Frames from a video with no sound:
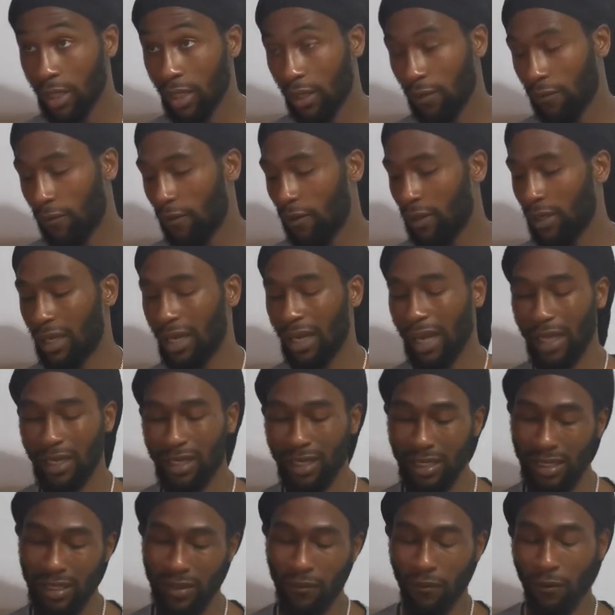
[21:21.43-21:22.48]
if it, like
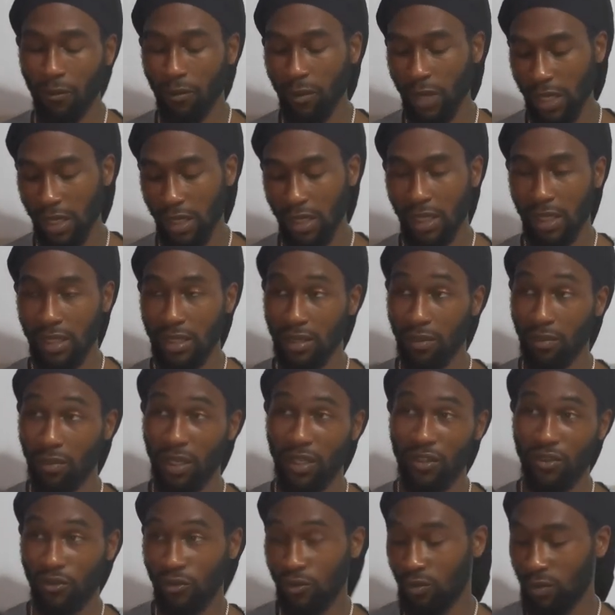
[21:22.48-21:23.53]
this for me is a
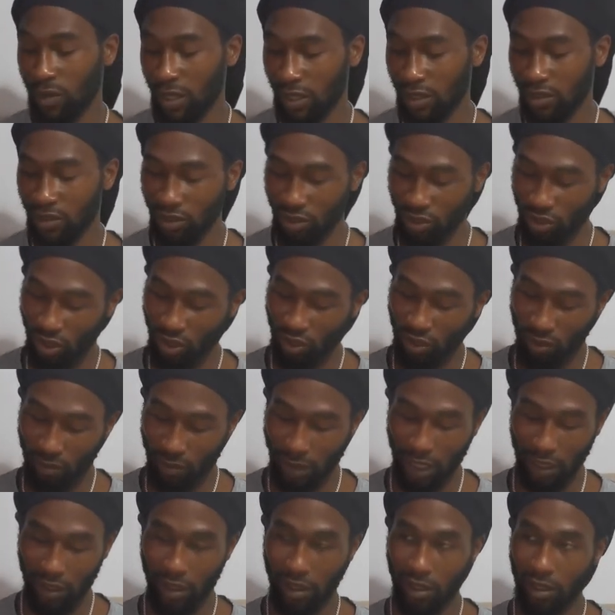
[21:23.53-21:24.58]
bit too big to chuck on
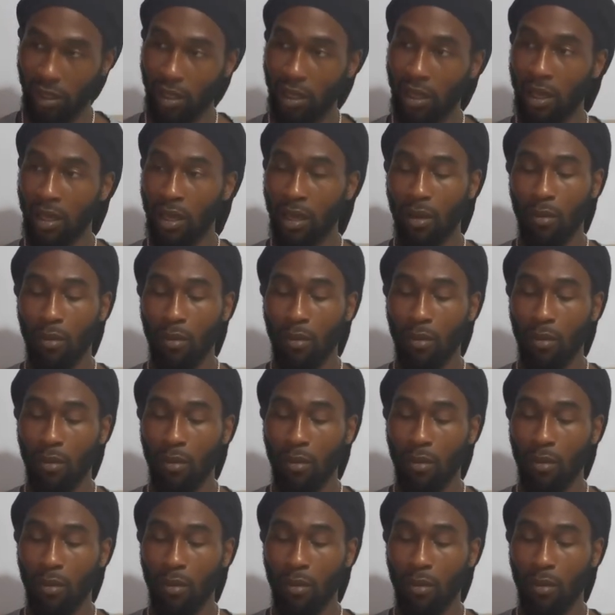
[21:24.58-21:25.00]
my gun,